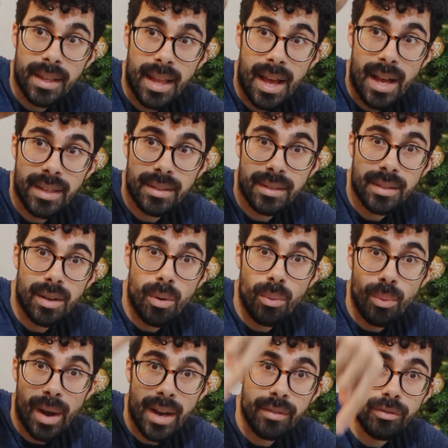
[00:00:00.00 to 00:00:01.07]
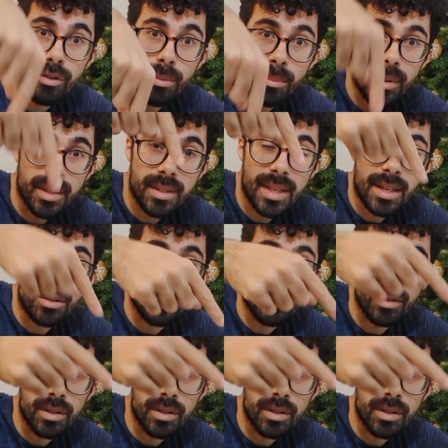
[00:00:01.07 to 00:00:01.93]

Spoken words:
that, away from the centre of the